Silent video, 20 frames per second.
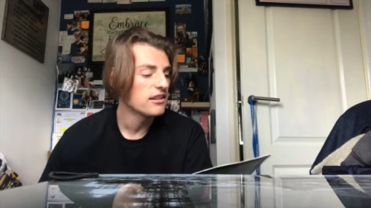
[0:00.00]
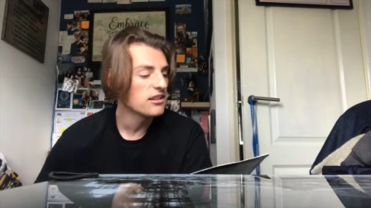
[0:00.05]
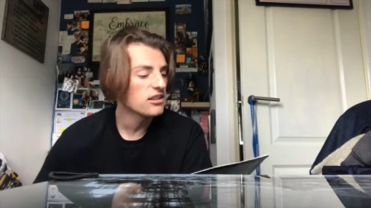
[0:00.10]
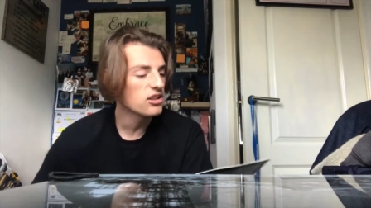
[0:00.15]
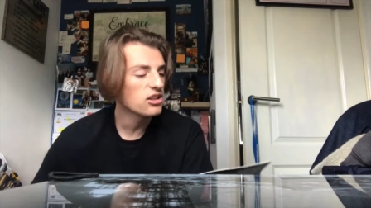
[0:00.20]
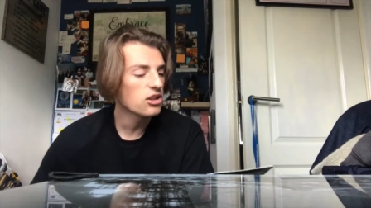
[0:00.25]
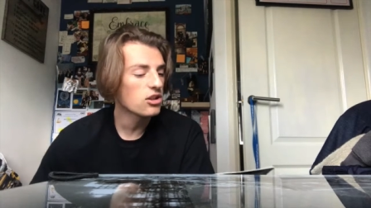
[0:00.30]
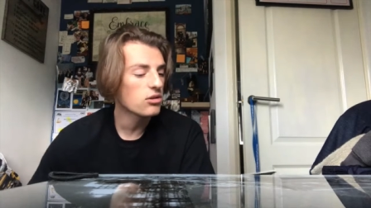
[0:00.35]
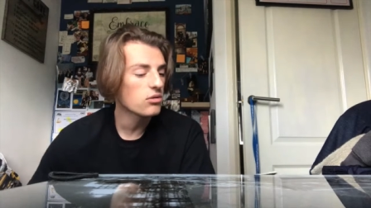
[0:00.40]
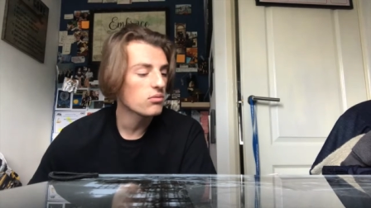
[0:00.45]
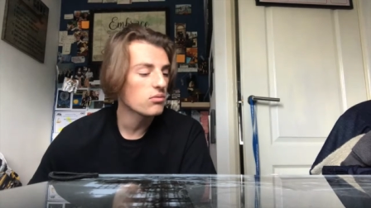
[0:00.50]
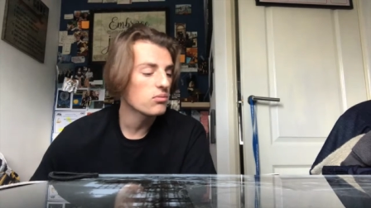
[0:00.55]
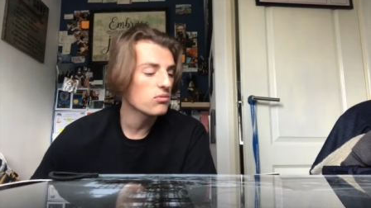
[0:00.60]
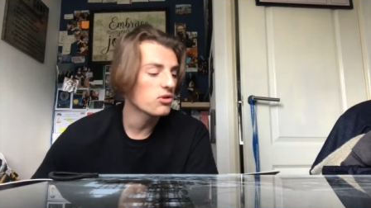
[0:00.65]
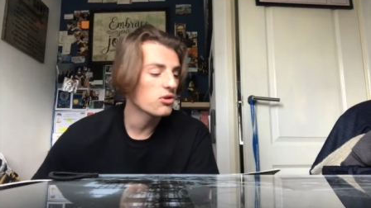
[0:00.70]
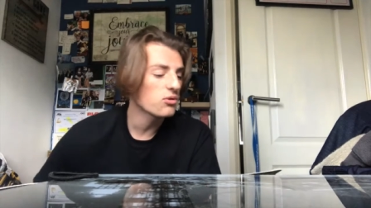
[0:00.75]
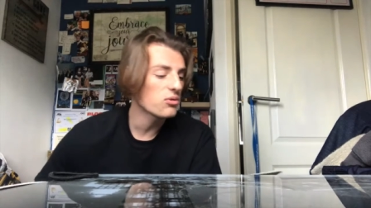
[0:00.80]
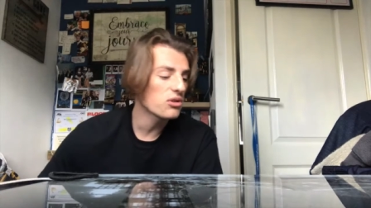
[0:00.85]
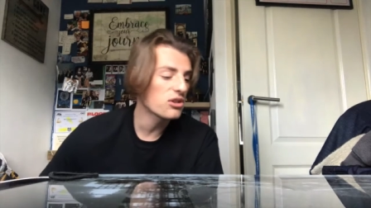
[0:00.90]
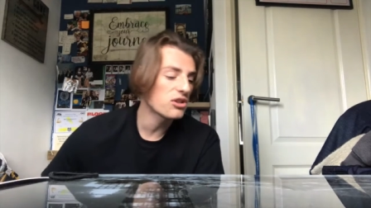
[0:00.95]
Did you
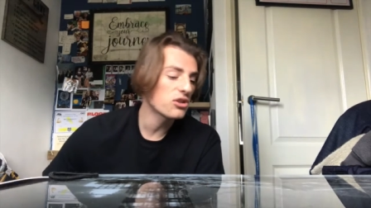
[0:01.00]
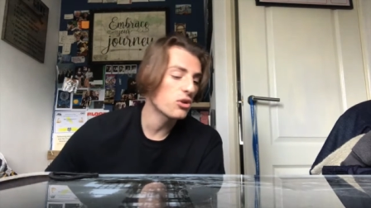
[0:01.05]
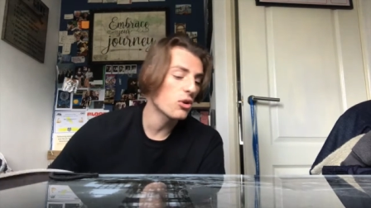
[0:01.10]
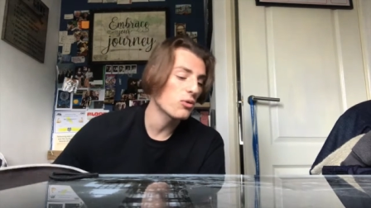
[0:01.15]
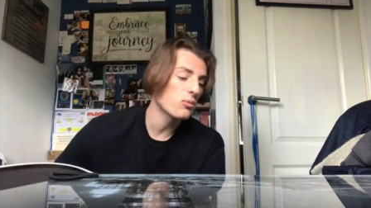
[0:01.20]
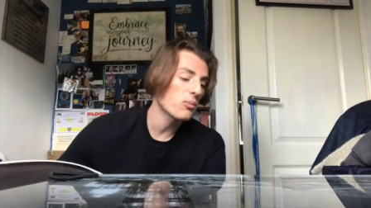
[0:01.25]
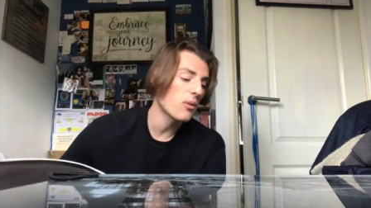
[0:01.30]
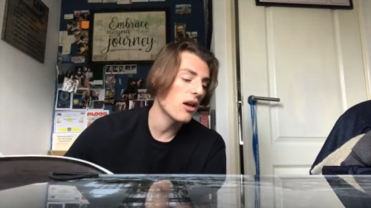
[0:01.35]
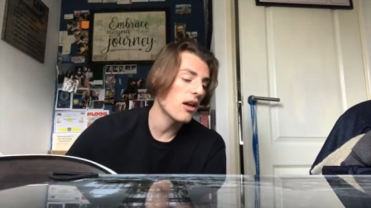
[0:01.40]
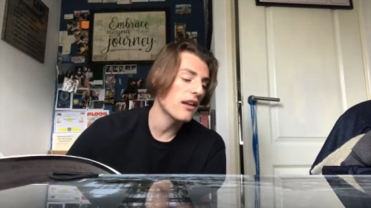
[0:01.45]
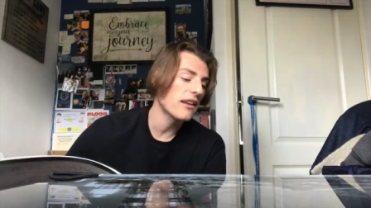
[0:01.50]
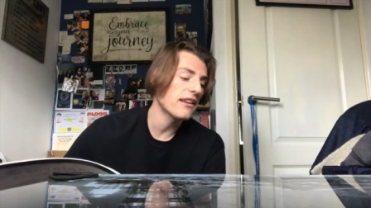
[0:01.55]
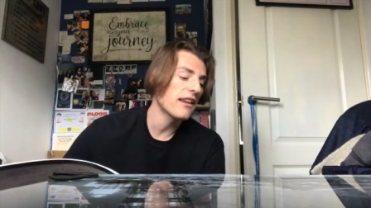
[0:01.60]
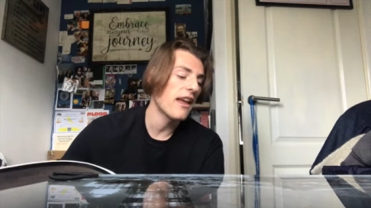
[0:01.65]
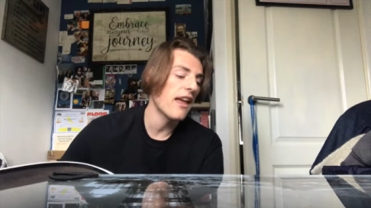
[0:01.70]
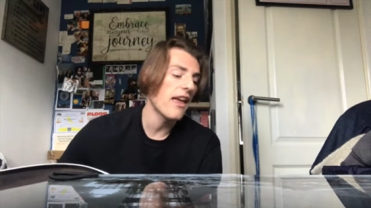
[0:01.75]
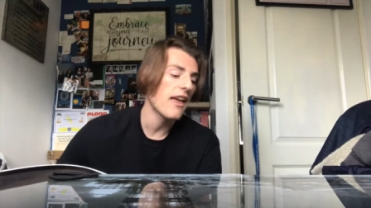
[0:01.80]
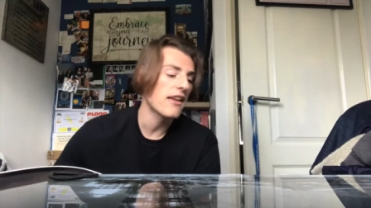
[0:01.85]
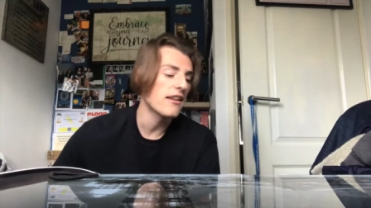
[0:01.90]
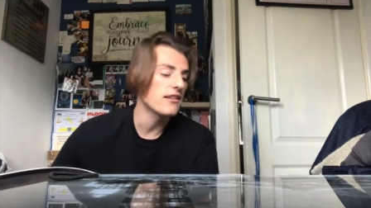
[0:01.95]
do this on my
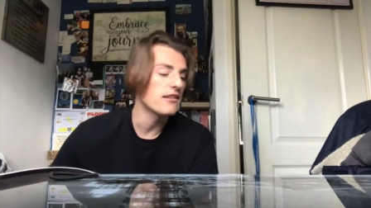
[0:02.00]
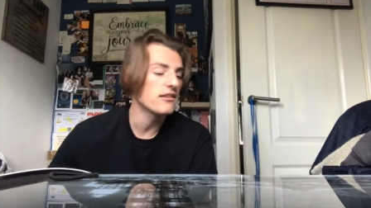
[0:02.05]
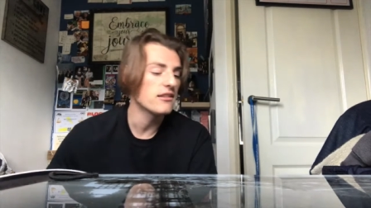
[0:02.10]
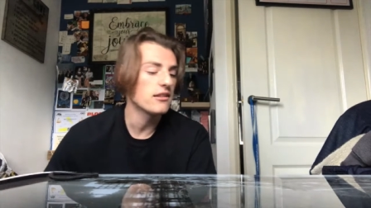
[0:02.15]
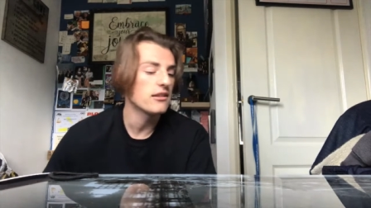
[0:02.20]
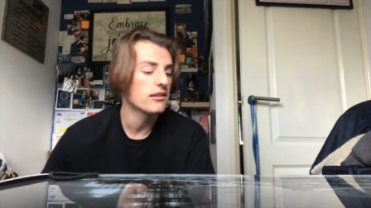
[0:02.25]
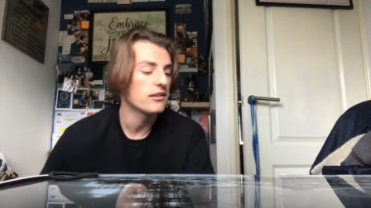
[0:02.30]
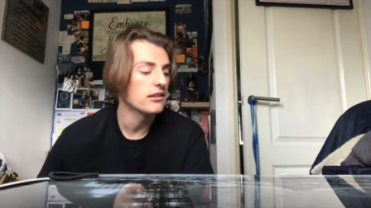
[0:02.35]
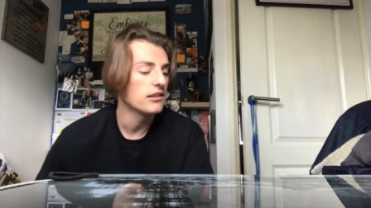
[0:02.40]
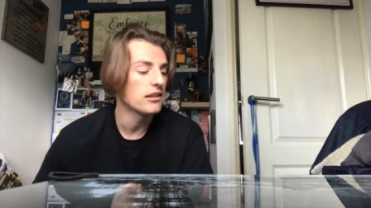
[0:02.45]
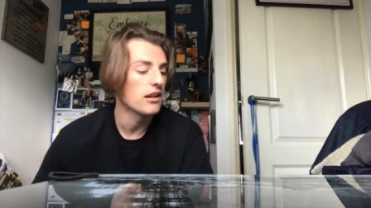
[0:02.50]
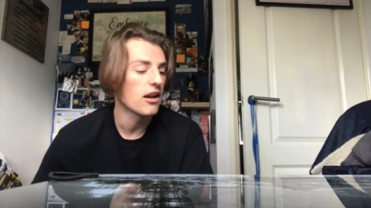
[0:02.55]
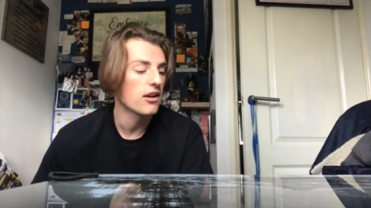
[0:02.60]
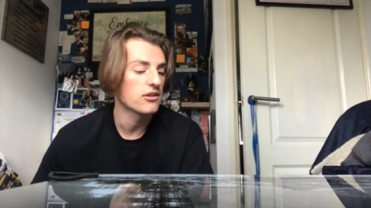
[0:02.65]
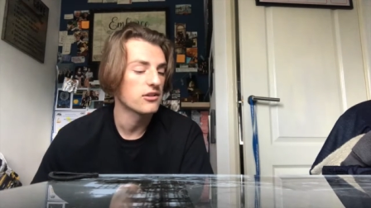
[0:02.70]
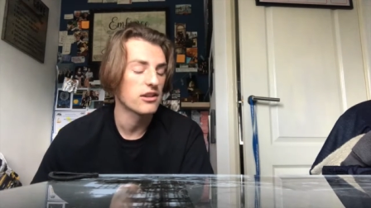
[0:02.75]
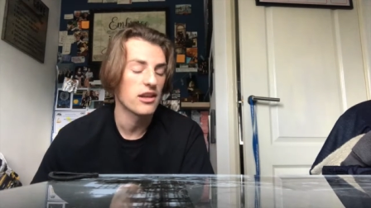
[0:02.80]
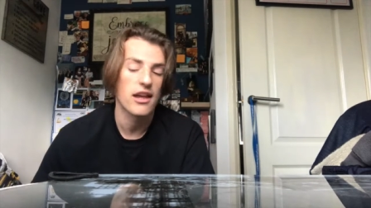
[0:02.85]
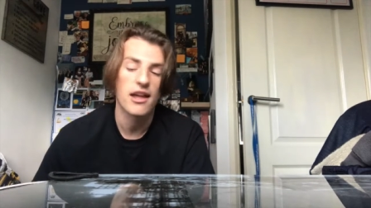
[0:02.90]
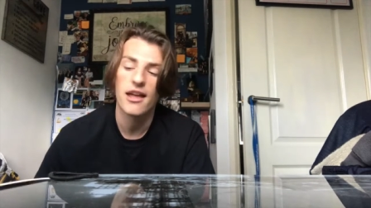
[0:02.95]
head? he
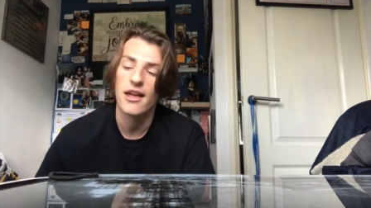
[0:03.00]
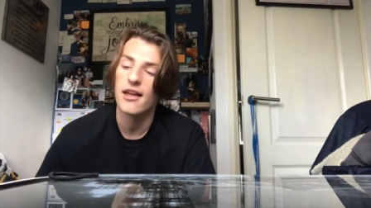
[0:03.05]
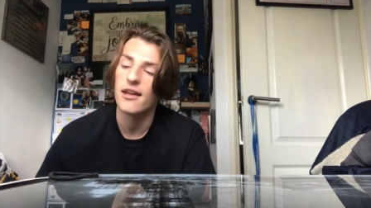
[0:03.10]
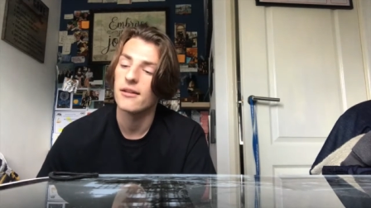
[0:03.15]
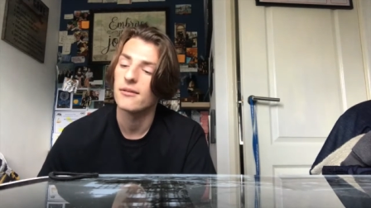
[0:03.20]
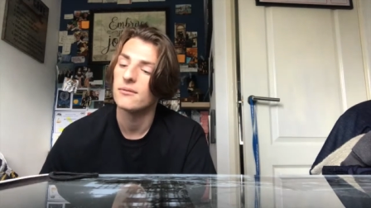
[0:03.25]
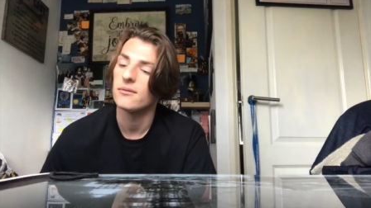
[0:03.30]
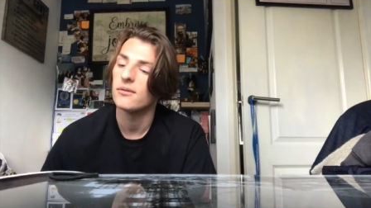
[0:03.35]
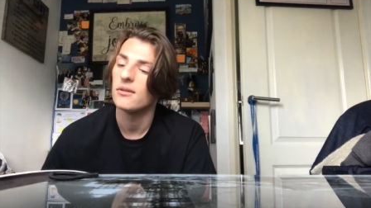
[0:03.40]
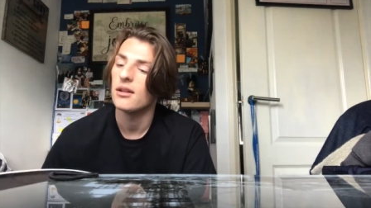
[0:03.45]
asked the hare.